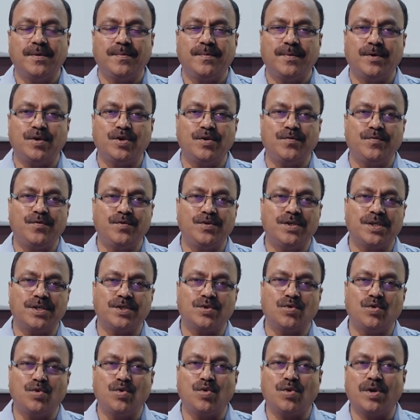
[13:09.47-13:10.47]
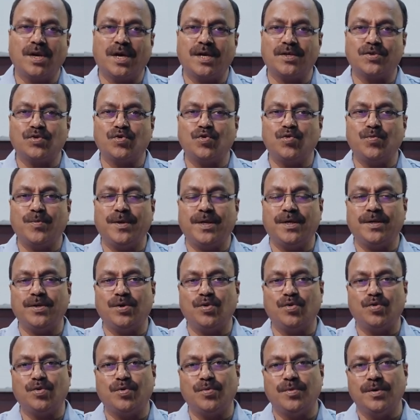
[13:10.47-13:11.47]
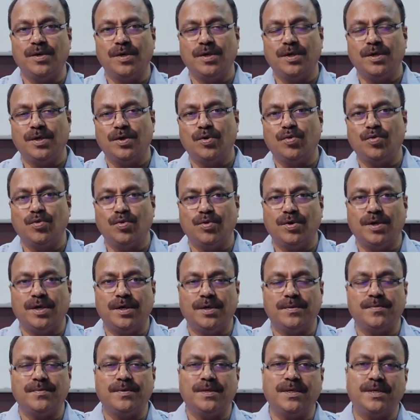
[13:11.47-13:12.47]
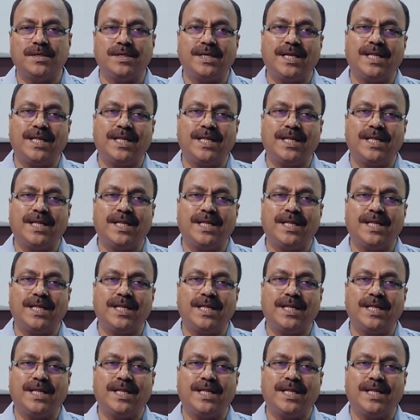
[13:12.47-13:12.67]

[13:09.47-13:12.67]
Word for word: because if you just go to classroom and you know you uh,